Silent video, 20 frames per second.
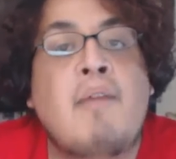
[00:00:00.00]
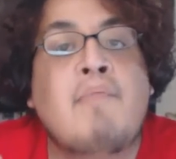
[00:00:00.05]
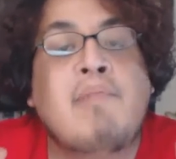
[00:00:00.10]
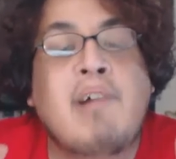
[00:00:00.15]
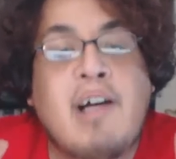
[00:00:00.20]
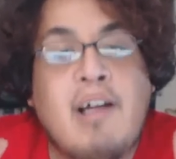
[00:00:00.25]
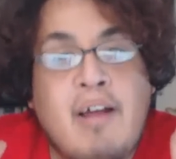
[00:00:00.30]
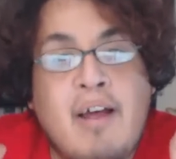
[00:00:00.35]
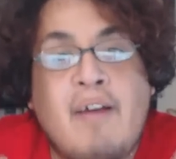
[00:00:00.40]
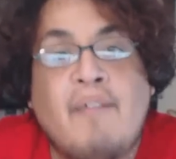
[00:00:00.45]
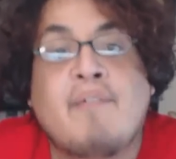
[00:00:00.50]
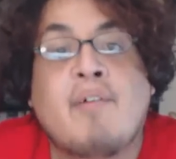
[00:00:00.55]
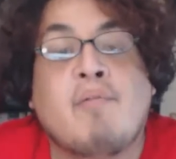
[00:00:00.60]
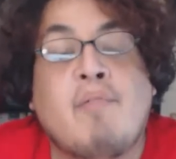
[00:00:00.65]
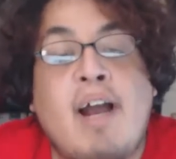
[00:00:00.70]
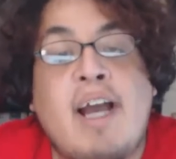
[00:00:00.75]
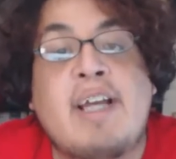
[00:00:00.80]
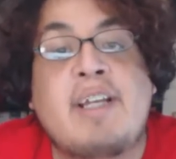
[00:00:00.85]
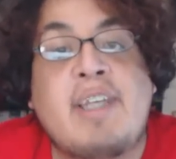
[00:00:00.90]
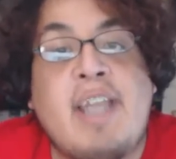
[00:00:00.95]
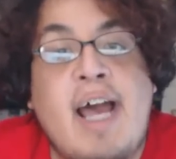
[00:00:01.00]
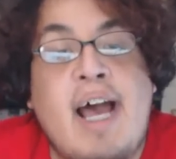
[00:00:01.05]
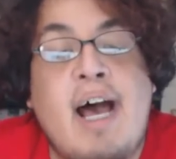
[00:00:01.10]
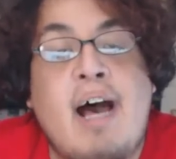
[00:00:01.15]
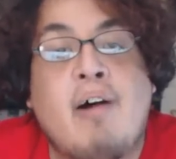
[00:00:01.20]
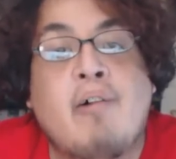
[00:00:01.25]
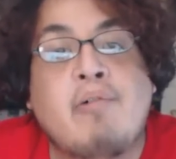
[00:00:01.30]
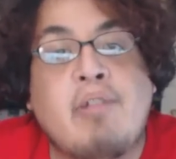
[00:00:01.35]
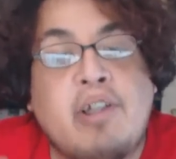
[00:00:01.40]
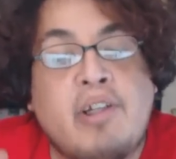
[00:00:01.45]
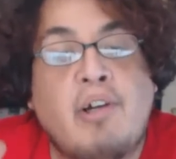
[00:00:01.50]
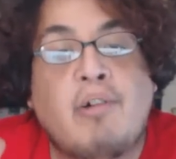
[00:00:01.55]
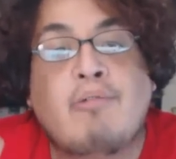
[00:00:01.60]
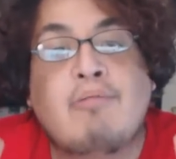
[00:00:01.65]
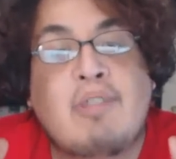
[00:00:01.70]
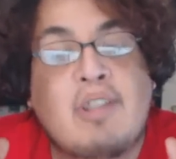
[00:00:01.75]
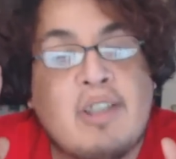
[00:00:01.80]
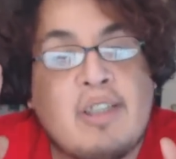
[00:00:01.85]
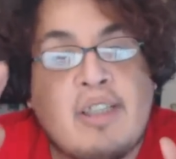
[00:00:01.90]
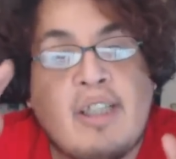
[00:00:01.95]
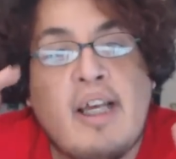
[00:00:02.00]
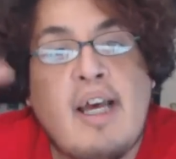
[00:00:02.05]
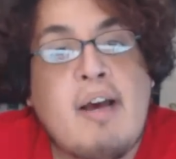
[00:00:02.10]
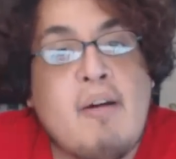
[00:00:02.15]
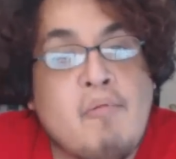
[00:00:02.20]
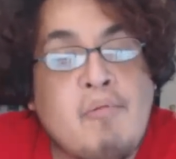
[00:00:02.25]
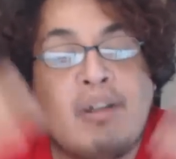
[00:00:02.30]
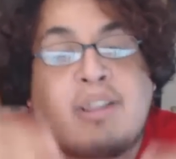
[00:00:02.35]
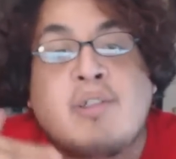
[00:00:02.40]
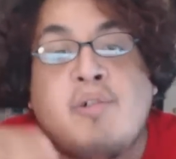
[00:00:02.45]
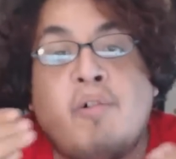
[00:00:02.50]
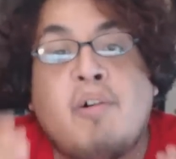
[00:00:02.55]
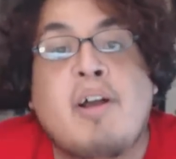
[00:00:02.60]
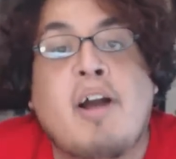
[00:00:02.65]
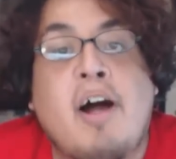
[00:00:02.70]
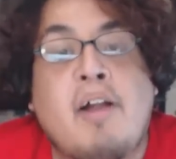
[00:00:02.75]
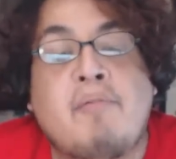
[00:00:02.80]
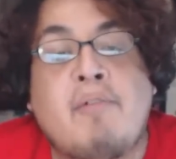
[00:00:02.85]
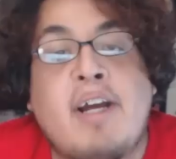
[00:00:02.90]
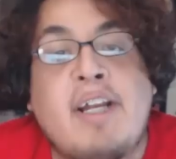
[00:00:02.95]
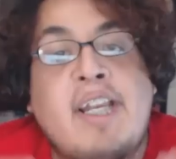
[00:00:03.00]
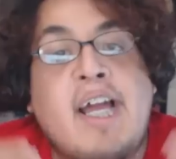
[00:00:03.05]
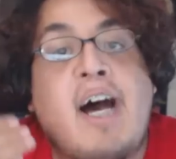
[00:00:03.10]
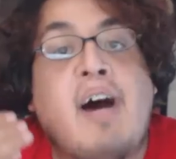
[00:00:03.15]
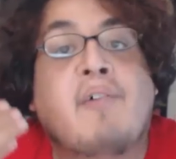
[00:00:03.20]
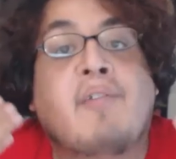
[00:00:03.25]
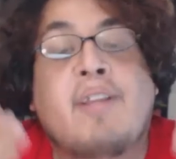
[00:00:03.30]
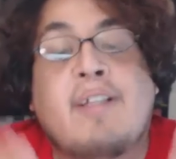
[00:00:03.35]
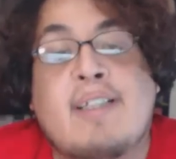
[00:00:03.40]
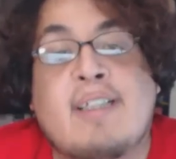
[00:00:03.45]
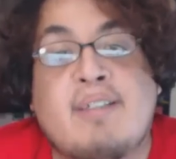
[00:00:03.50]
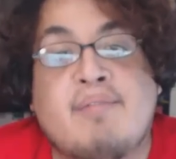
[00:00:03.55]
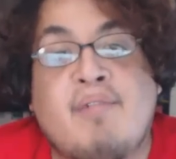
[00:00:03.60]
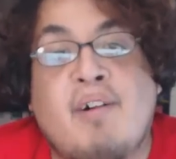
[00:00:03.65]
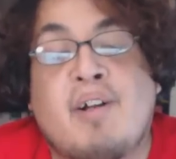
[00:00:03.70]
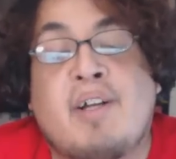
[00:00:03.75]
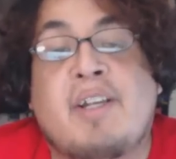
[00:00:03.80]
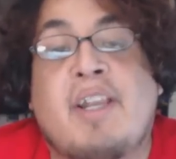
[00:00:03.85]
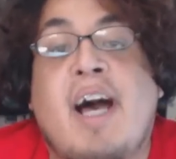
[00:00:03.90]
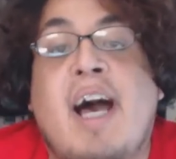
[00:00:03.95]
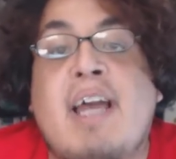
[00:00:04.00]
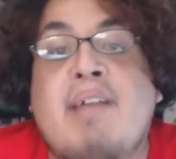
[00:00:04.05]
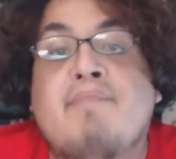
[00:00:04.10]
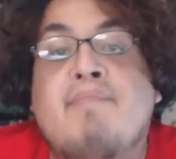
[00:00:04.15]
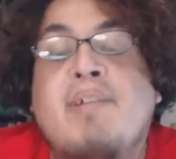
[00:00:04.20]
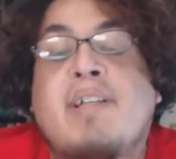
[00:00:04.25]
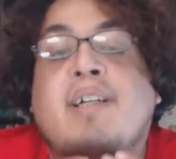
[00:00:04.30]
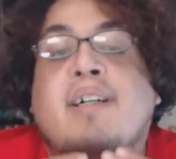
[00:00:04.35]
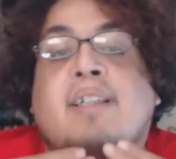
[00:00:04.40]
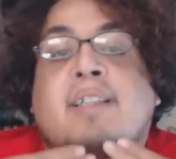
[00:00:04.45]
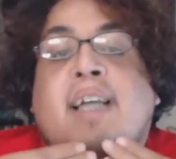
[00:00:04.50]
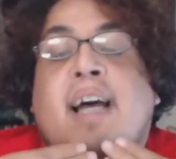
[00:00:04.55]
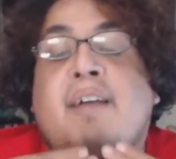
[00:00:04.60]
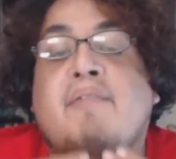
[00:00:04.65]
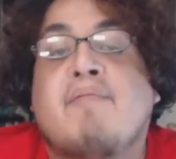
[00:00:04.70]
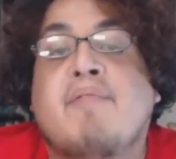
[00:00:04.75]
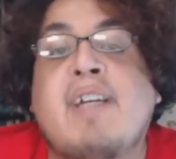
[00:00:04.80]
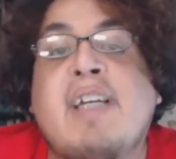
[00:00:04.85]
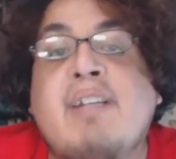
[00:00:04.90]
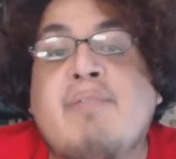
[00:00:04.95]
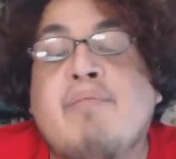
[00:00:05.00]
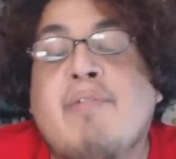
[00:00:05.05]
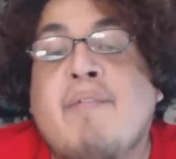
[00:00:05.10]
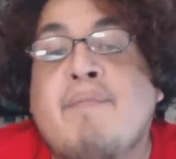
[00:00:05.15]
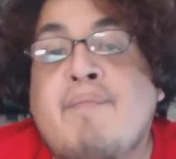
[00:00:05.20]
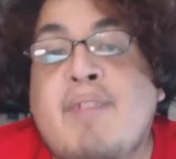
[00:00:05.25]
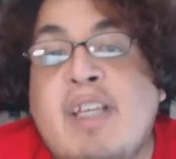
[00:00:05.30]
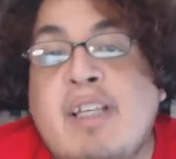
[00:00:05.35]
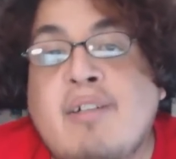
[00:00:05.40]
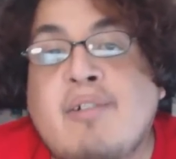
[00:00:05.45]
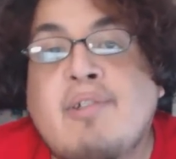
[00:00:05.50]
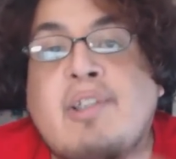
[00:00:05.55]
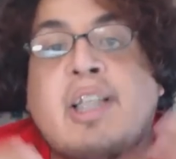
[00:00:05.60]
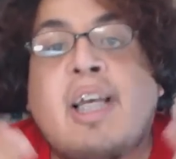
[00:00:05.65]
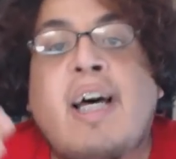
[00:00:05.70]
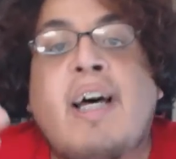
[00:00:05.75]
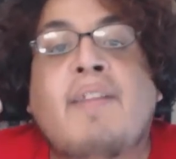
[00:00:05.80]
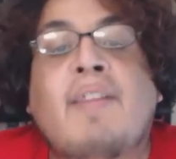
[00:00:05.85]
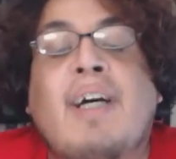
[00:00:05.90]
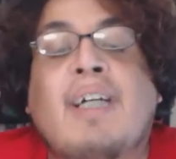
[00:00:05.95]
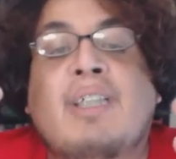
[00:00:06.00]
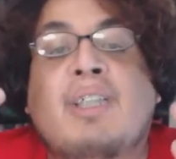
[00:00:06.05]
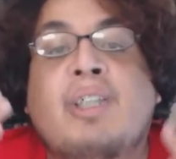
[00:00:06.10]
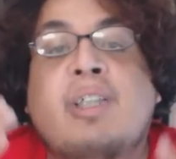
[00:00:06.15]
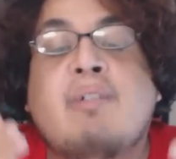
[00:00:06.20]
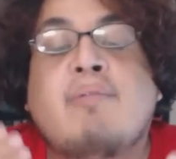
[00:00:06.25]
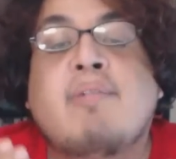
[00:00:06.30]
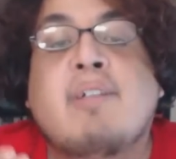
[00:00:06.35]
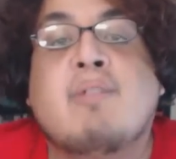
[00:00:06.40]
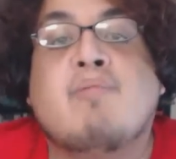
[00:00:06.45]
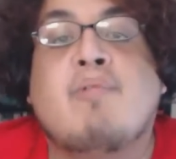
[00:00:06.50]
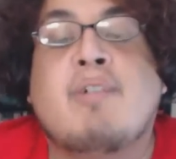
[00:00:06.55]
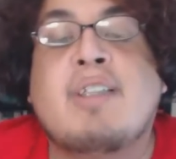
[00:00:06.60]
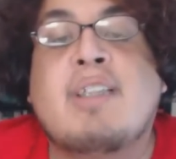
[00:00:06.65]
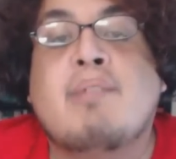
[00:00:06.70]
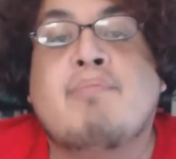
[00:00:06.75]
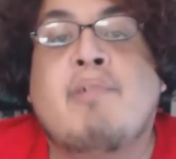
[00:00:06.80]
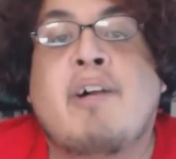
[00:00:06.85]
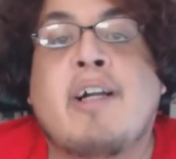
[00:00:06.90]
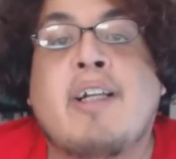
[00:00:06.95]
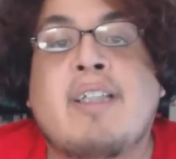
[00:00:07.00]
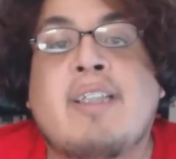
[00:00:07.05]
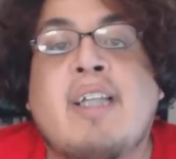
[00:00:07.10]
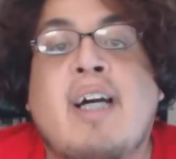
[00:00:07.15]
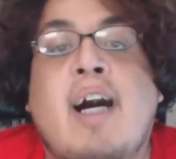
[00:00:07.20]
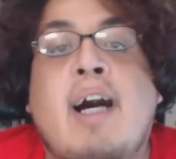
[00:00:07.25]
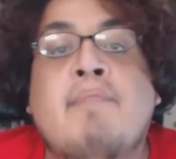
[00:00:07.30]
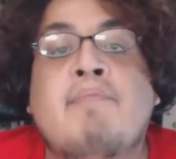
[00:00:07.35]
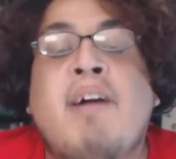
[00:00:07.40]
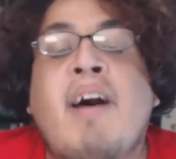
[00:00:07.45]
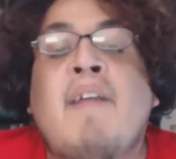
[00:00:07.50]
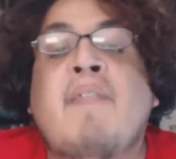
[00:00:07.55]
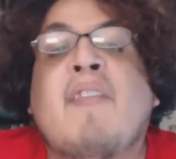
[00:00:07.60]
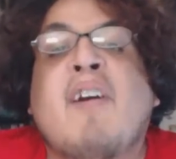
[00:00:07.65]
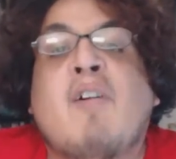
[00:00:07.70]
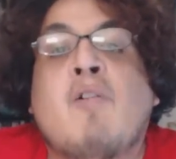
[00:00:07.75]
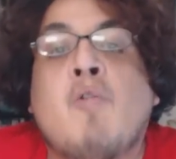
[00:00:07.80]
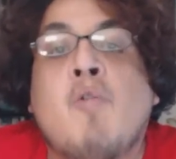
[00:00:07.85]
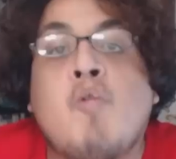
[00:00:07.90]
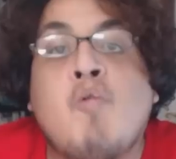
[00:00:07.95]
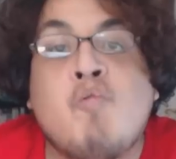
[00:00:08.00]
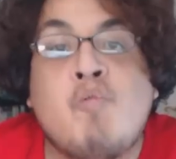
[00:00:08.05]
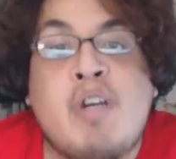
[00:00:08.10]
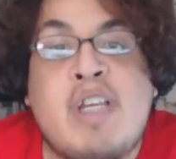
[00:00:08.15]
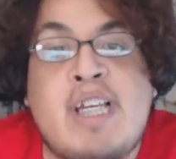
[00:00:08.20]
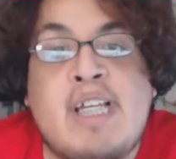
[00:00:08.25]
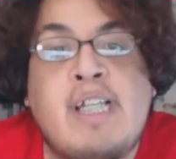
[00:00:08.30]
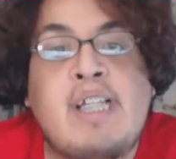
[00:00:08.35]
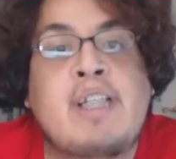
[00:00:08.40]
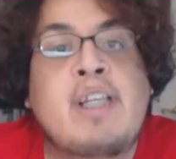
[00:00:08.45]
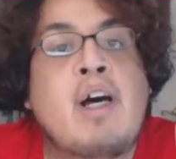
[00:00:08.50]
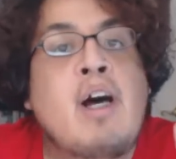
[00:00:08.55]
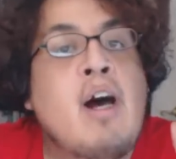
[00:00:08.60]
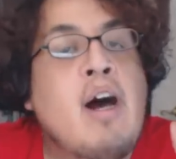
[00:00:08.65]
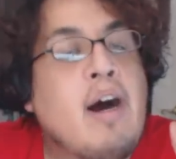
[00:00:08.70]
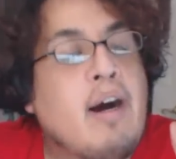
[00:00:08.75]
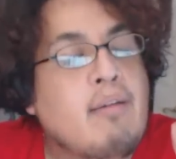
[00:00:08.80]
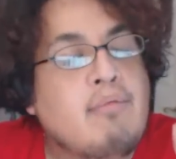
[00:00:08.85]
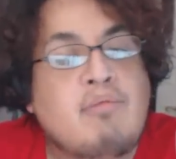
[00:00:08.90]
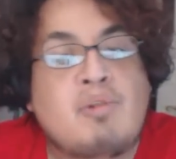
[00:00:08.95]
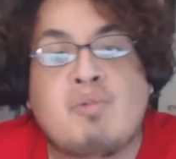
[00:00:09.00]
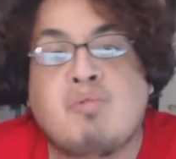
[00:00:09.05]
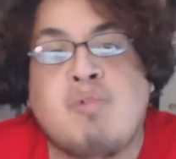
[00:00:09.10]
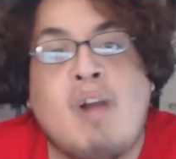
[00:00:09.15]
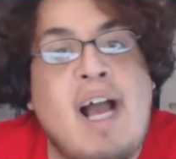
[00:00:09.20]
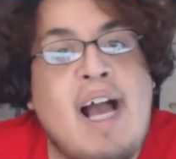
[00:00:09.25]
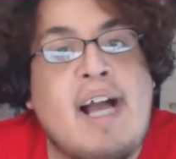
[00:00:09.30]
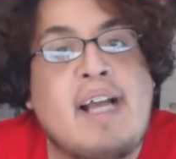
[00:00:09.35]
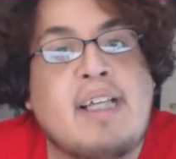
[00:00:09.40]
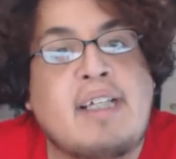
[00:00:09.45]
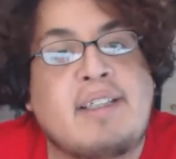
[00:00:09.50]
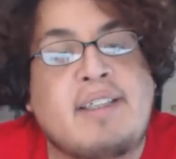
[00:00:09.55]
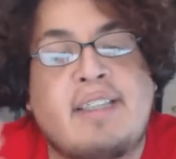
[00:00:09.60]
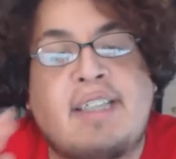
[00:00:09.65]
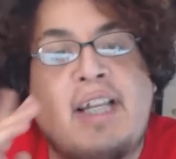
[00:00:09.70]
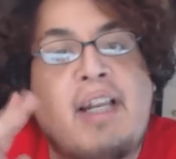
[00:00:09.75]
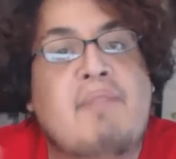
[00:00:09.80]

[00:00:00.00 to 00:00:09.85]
But for right now, you know, just what's going on right now, this is fucking hype, because Irene reveals that she was once upon a time the queen of dragons.